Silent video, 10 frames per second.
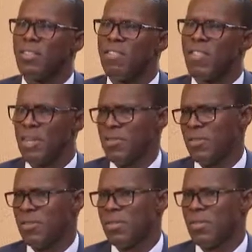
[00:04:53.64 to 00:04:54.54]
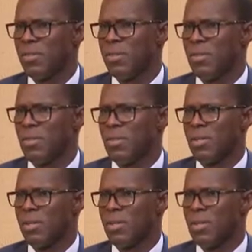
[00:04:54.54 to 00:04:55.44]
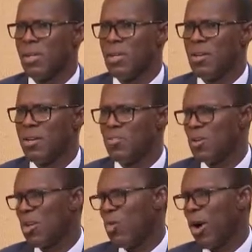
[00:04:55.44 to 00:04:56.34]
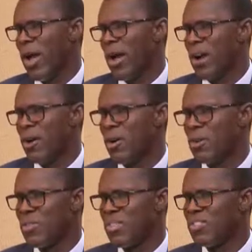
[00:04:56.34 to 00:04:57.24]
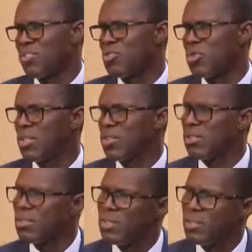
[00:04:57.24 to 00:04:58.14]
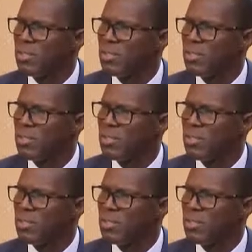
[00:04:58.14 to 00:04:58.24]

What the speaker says: This does not require all the strict